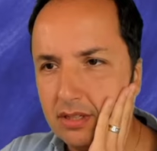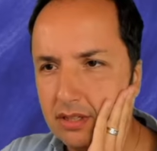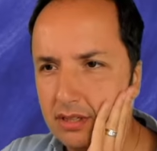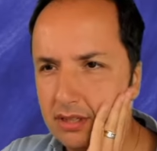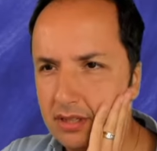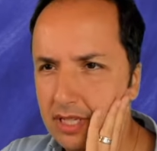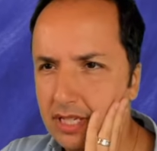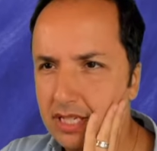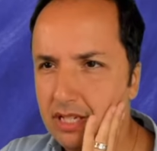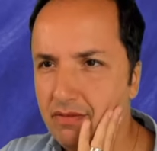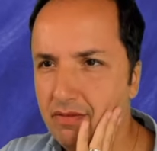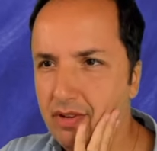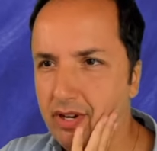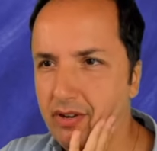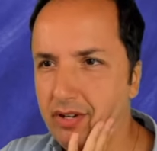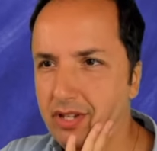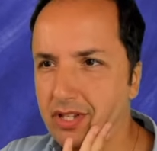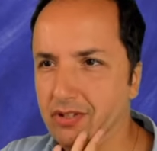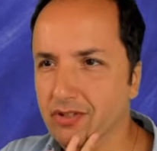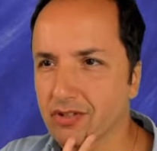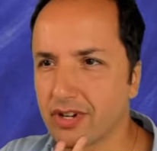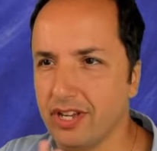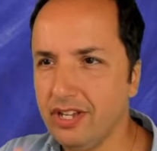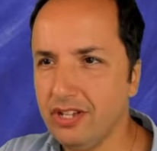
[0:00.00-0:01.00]
That's very
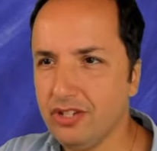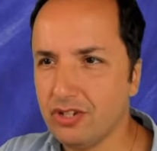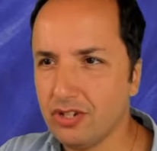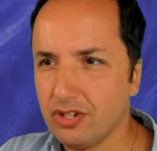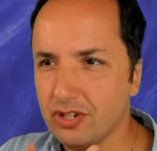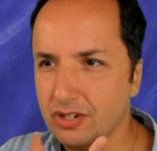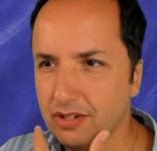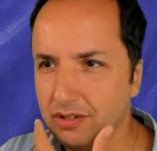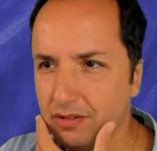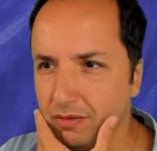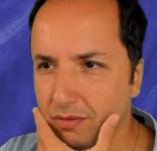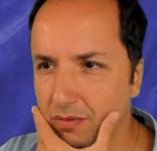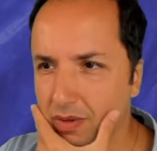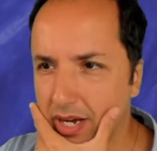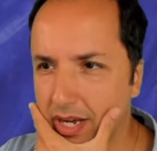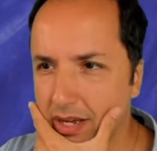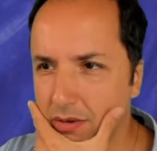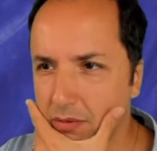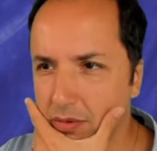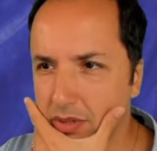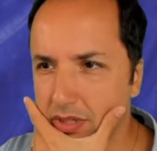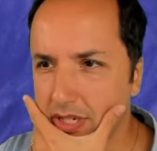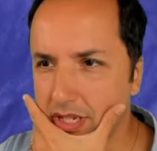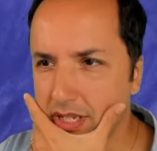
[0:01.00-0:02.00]
strange. Why
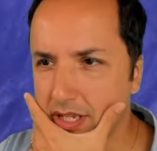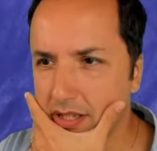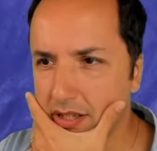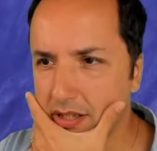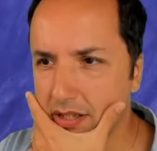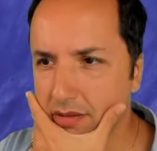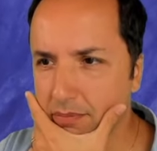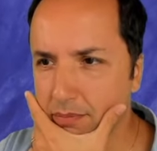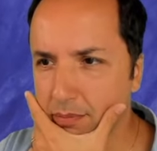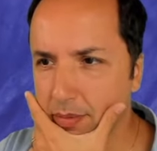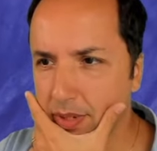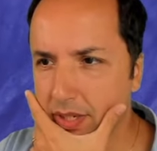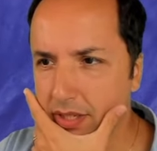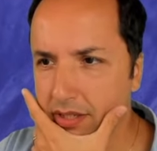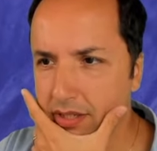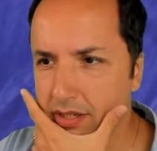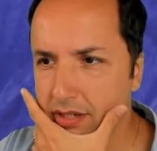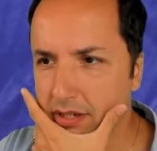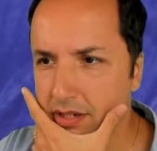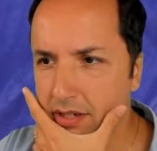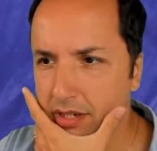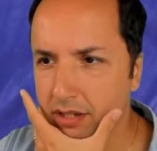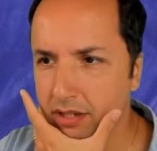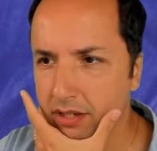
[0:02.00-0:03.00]
would he
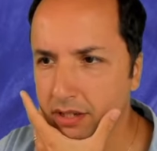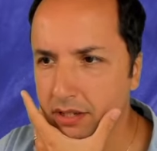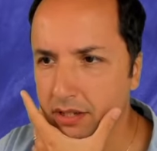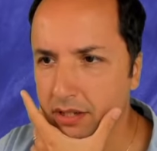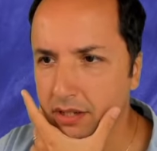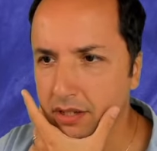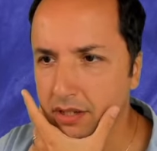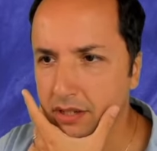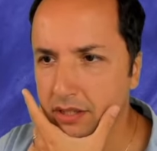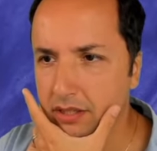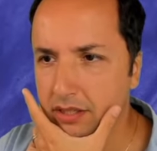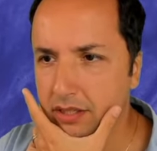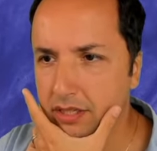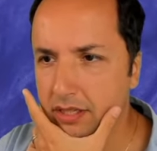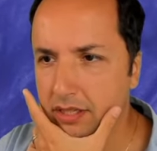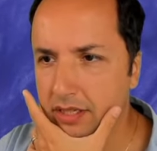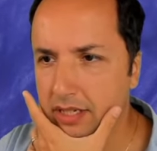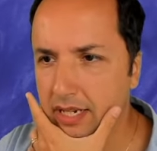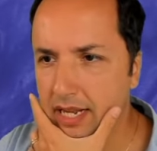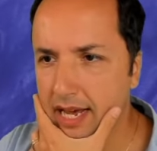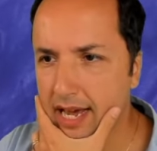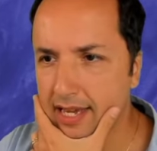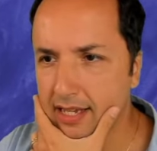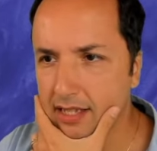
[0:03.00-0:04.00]
blunder the
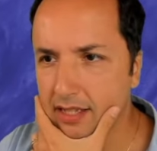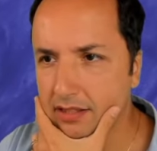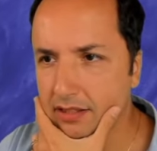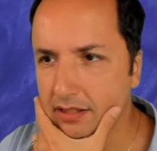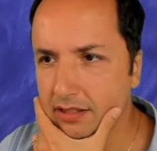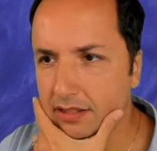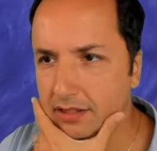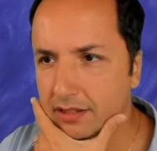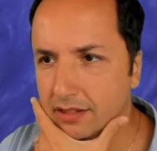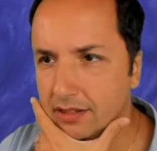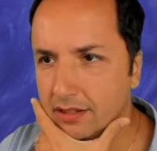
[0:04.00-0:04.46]
knight?